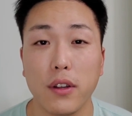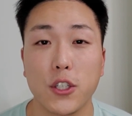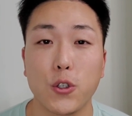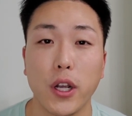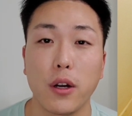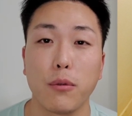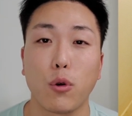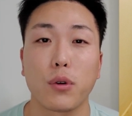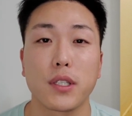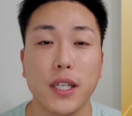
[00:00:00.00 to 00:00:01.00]
a straight up
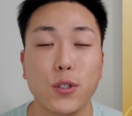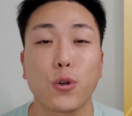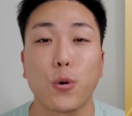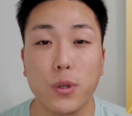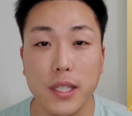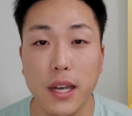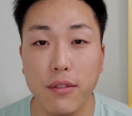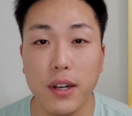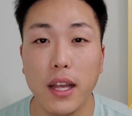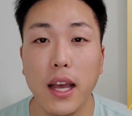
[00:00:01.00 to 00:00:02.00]
Norwood 6 or Norwood 7,
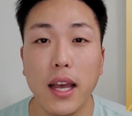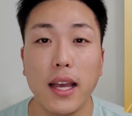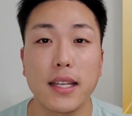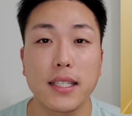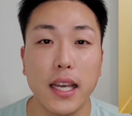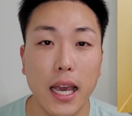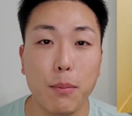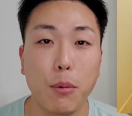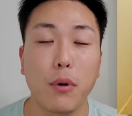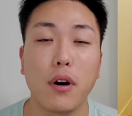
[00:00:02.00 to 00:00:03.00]
is
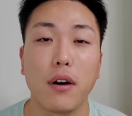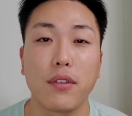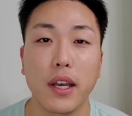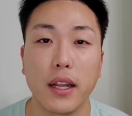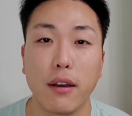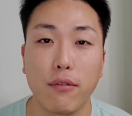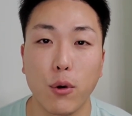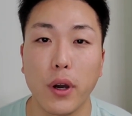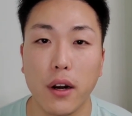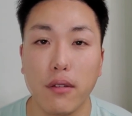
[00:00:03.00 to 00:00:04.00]
capable of getting a
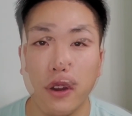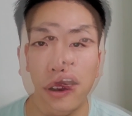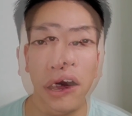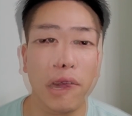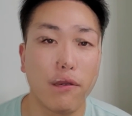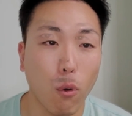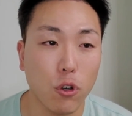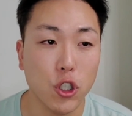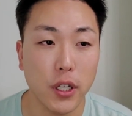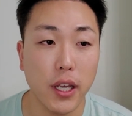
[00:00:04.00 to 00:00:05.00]
full head of hair.
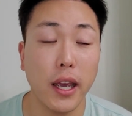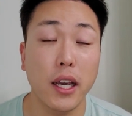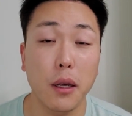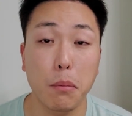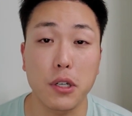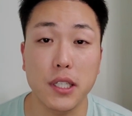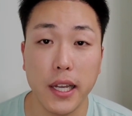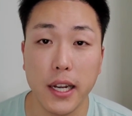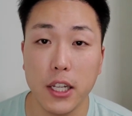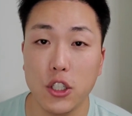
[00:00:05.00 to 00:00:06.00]
Unfortunately, a good
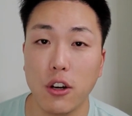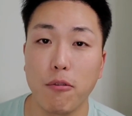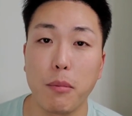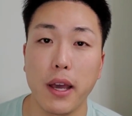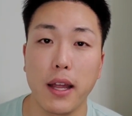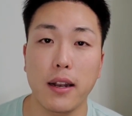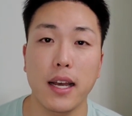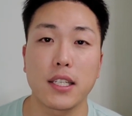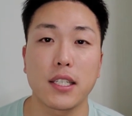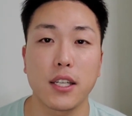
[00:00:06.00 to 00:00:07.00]
percentage of men
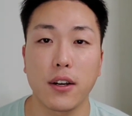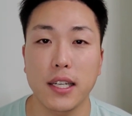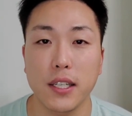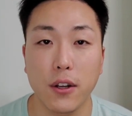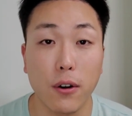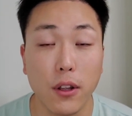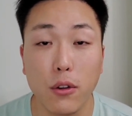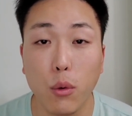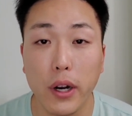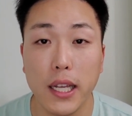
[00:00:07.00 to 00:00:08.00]
as young as in their early
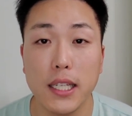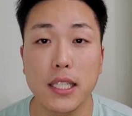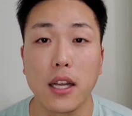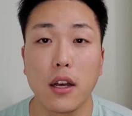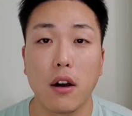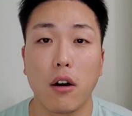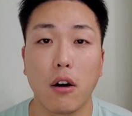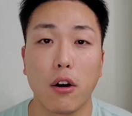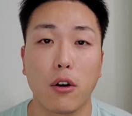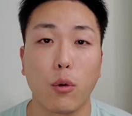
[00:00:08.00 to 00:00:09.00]
20s
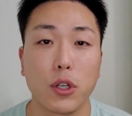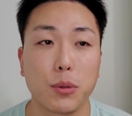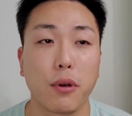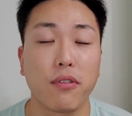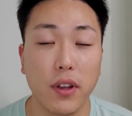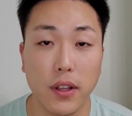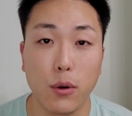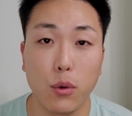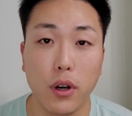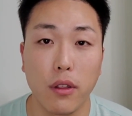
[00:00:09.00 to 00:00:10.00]
are going to be
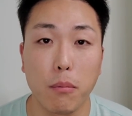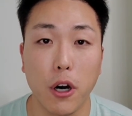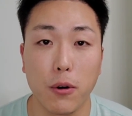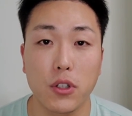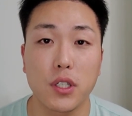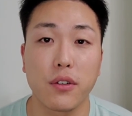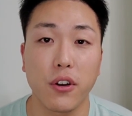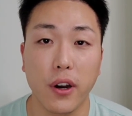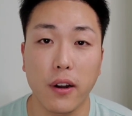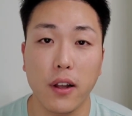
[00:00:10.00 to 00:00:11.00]
afflicted with moderate to
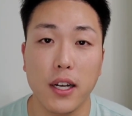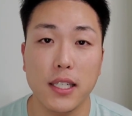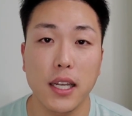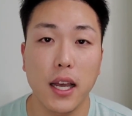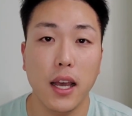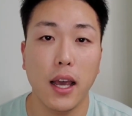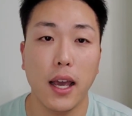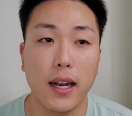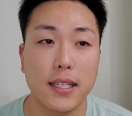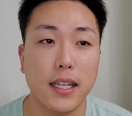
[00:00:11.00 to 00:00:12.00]
severe hair loss.
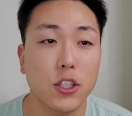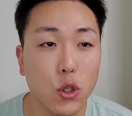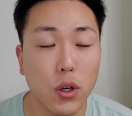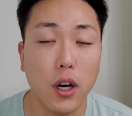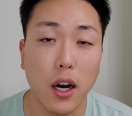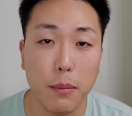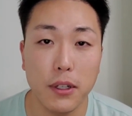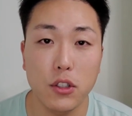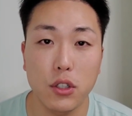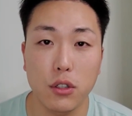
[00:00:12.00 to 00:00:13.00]
And it's not too
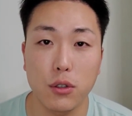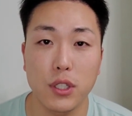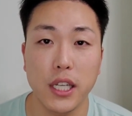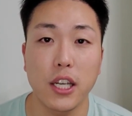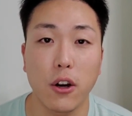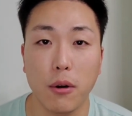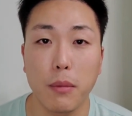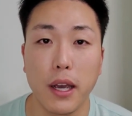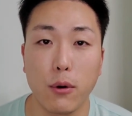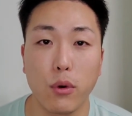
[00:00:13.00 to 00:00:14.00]
uncommon to see younger
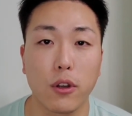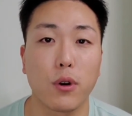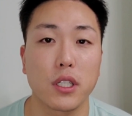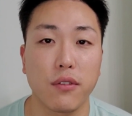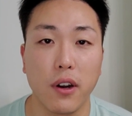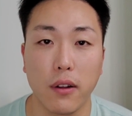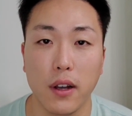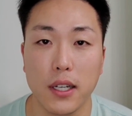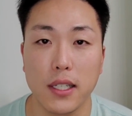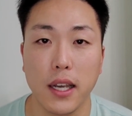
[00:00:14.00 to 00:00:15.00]
men with aggressive hair
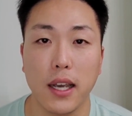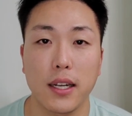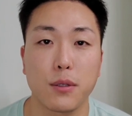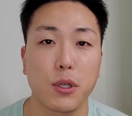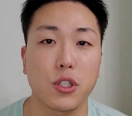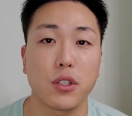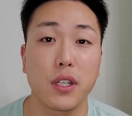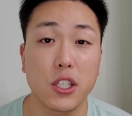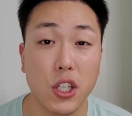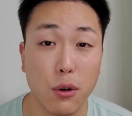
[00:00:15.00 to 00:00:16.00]
loss, and especially in
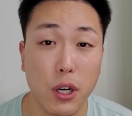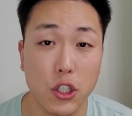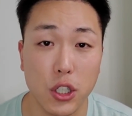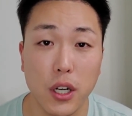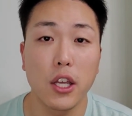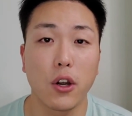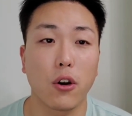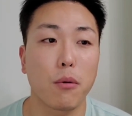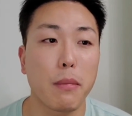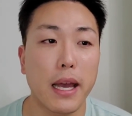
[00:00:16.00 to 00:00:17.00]
today's generation,
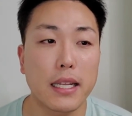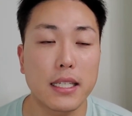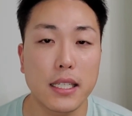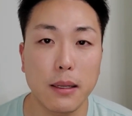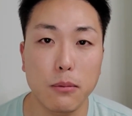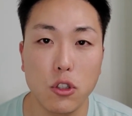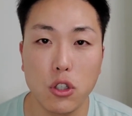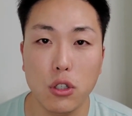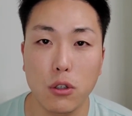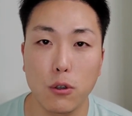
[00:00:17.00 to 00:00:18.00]
younger men seem
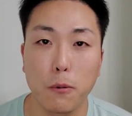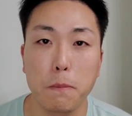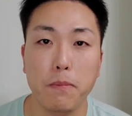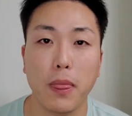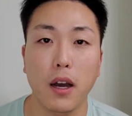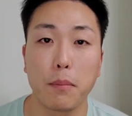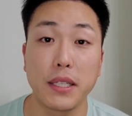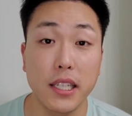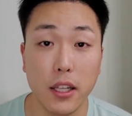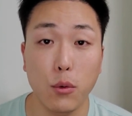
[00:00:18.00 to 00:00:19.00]
to be
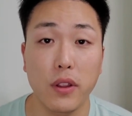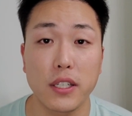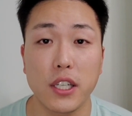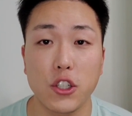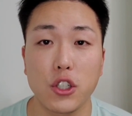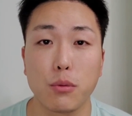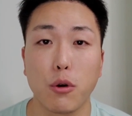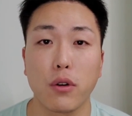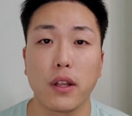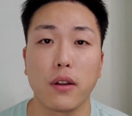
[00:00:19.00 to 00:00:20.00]
dealing with this issue
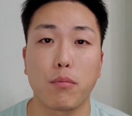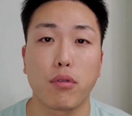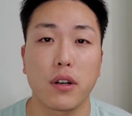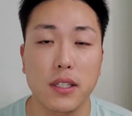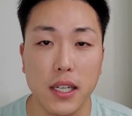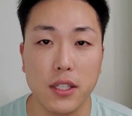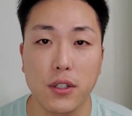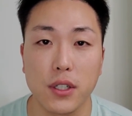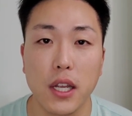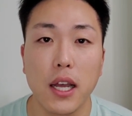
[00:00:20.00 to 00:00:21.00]
more than their
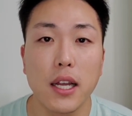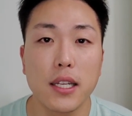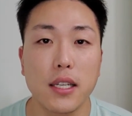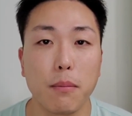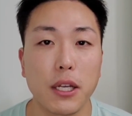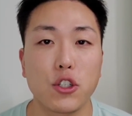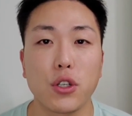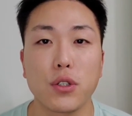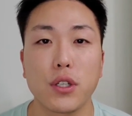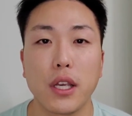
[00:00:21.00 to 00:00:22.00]
predecessors. Some may
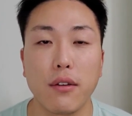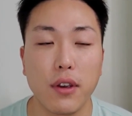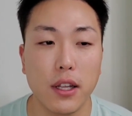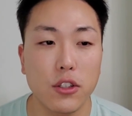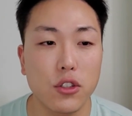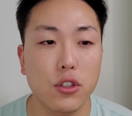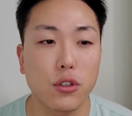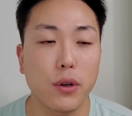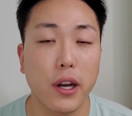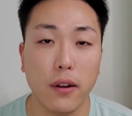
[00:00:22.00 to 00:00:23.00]
choose to give in
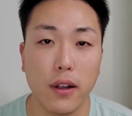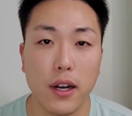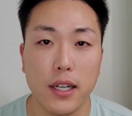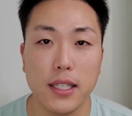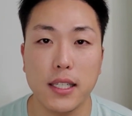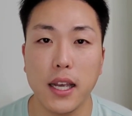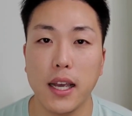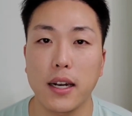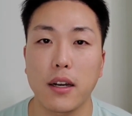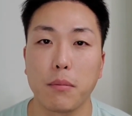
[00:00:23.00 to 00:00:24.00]
to hair loss
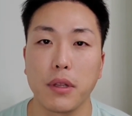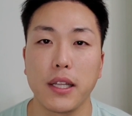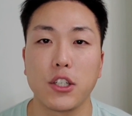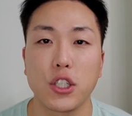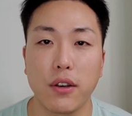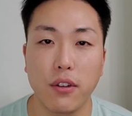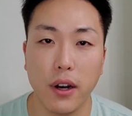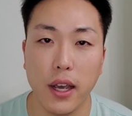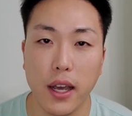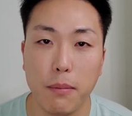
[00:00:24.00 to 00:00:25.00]
and completely shave
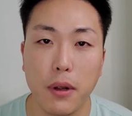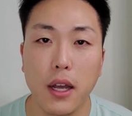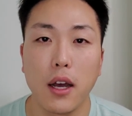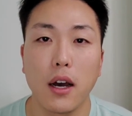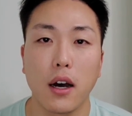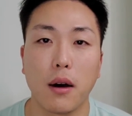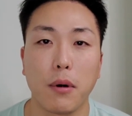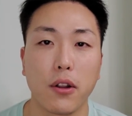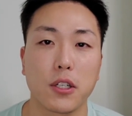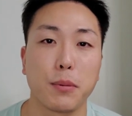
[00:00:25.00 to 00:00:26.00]
their head.
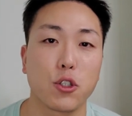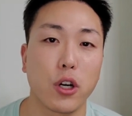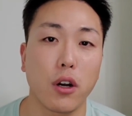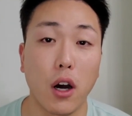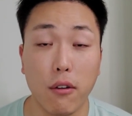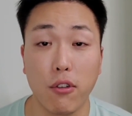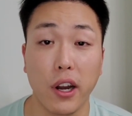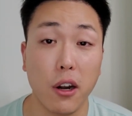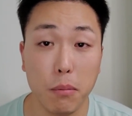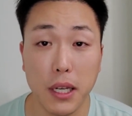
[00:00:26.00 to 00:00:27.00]
Others may try to offer
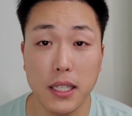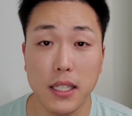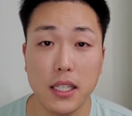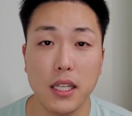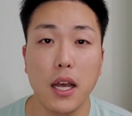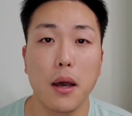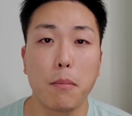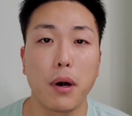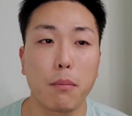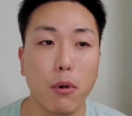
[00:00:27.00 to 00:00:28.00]
hair pieces,
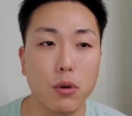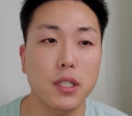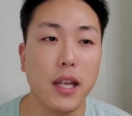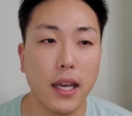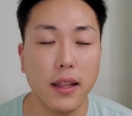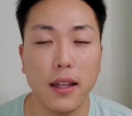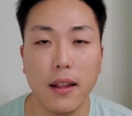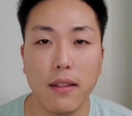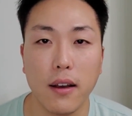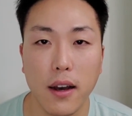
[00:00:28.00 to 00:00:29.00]
but most likely
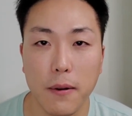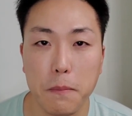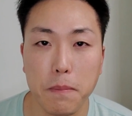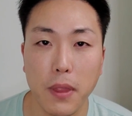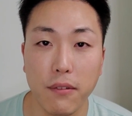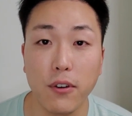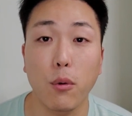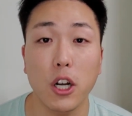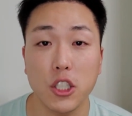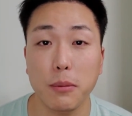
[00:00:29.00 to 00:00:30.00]
than not, if you're
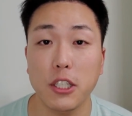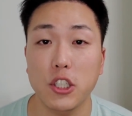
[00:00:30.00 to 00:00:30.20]
watching my